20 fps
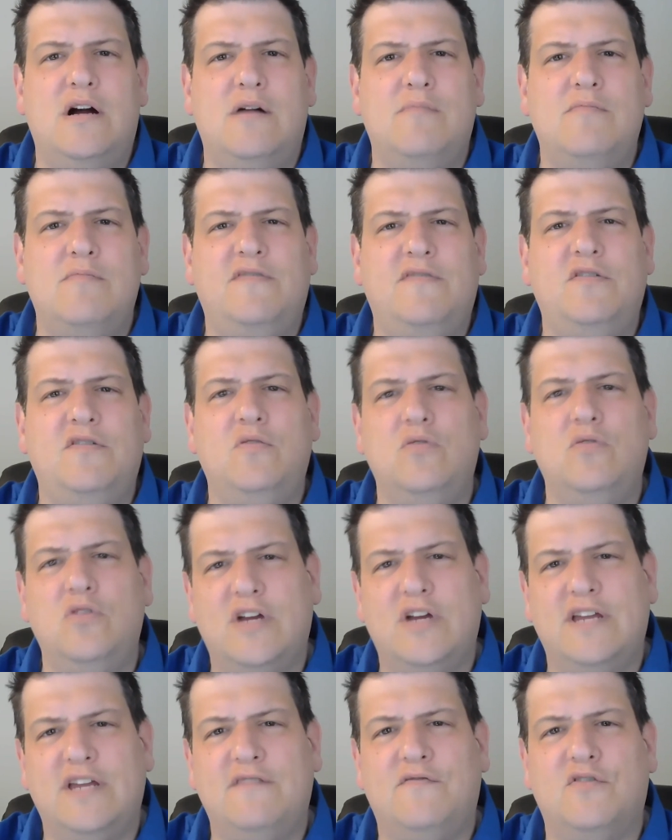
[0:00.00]
if you
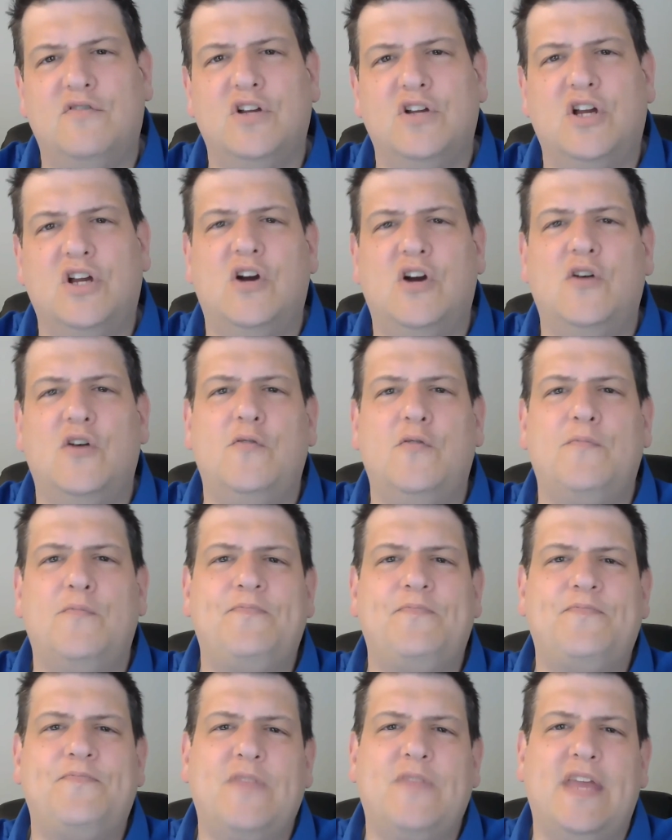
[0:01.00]
look at Vertigo
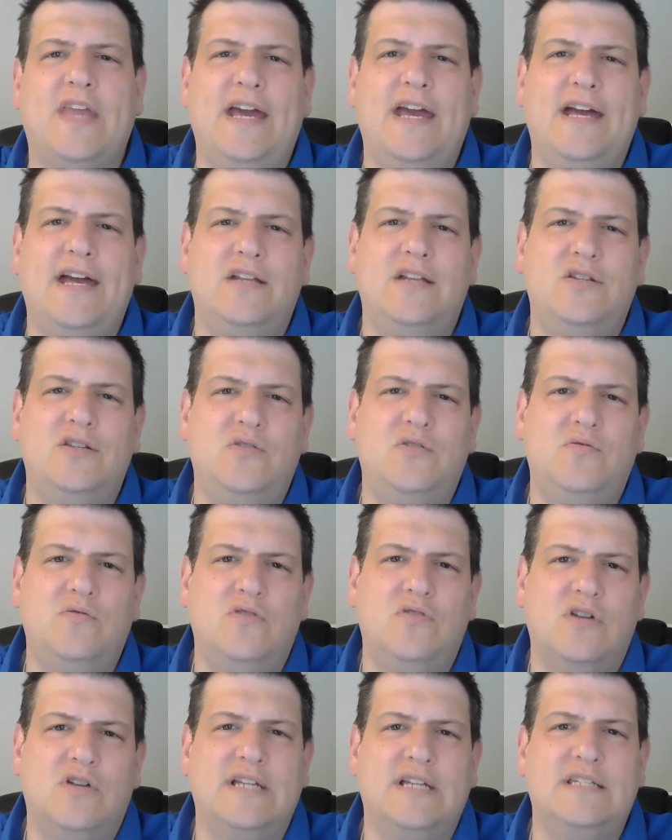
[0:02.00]
and you
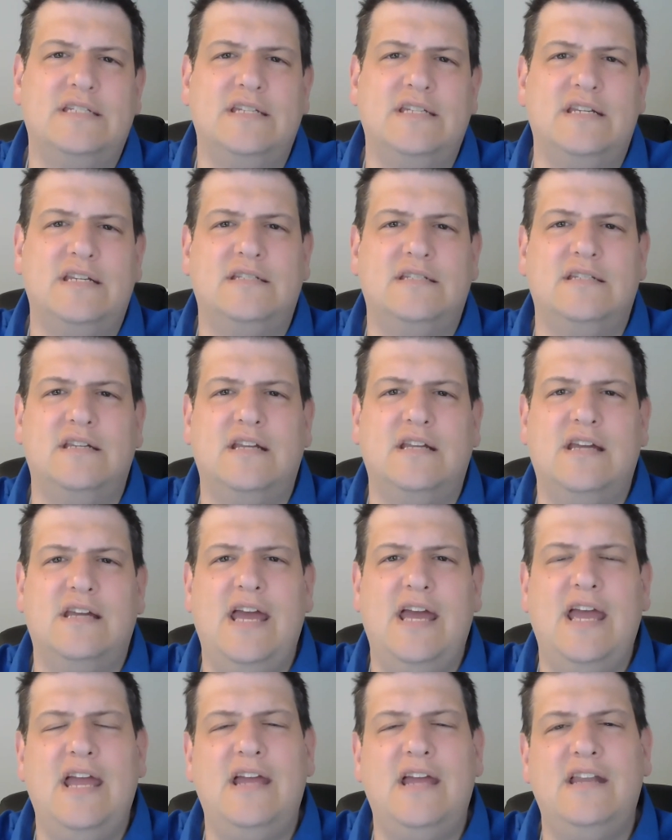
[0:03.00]
look at Citizen
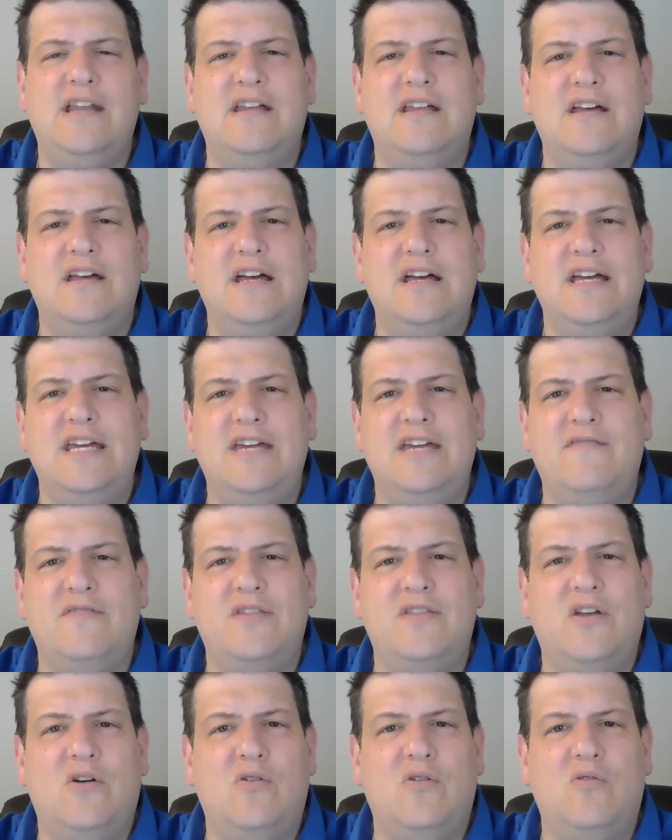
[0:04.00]
Kane,
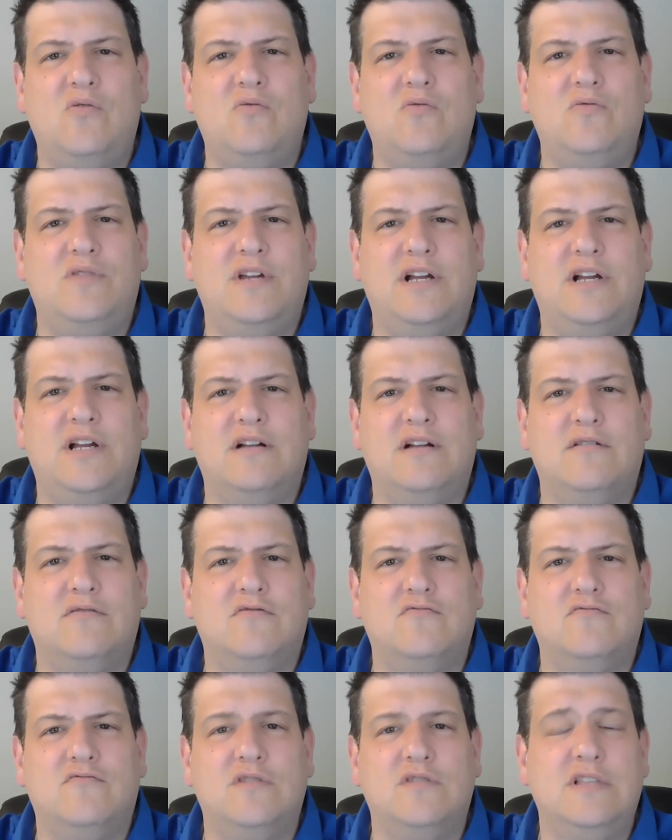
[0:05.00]
even though
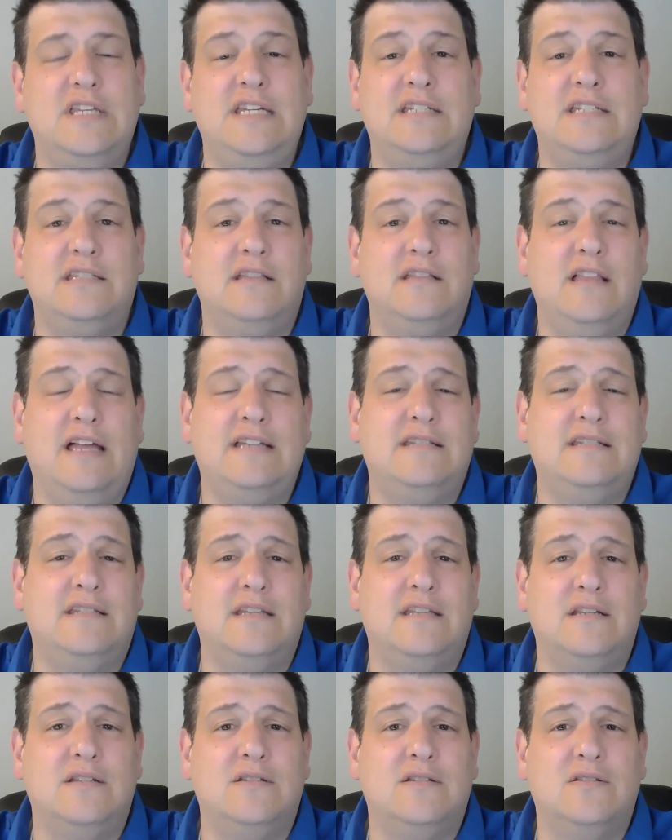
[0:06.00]
they're released
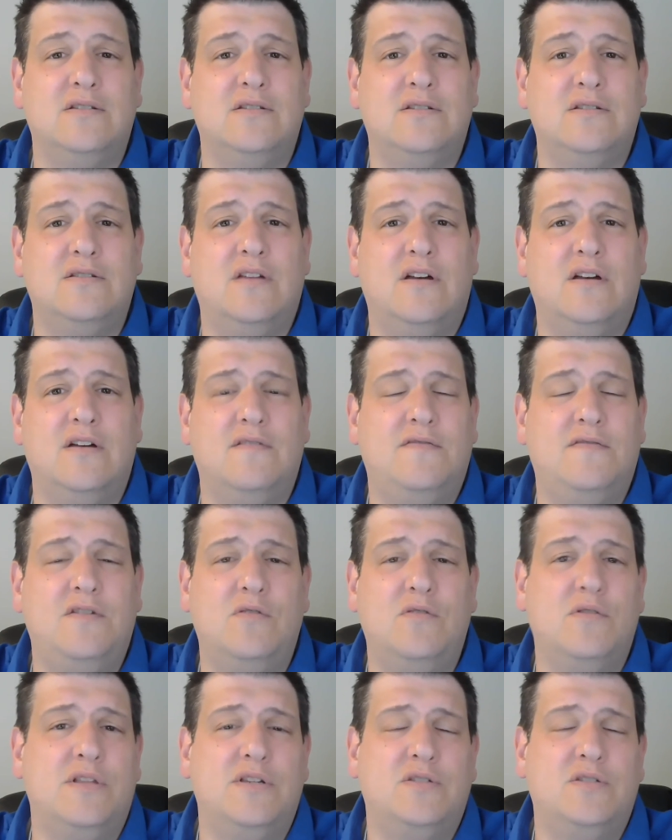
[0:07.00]

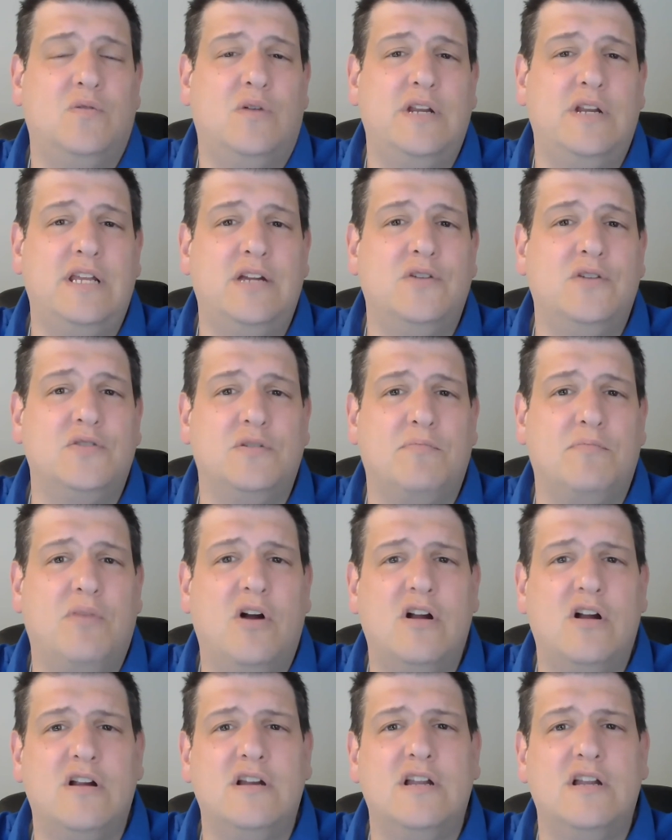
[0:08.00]
fewer than 20 years
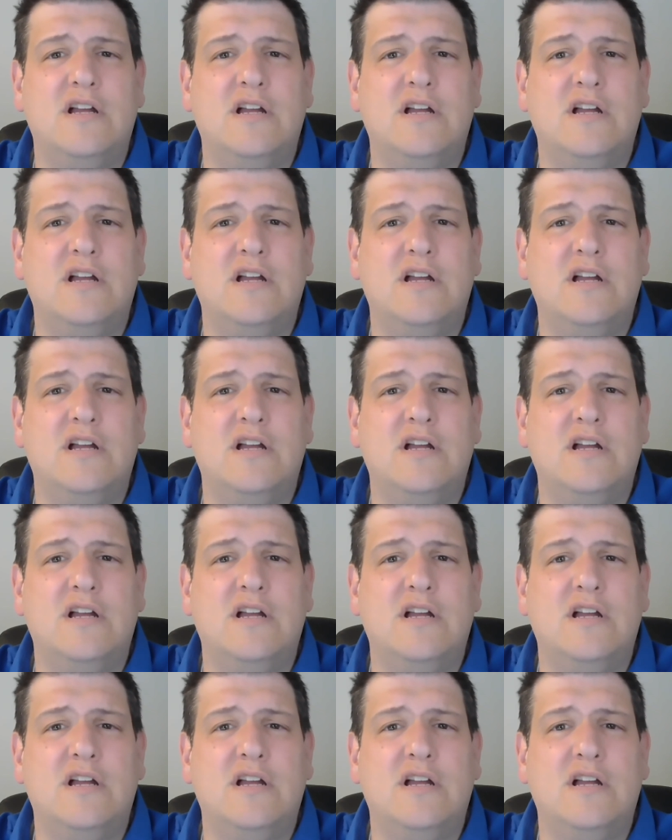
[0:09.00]
apart,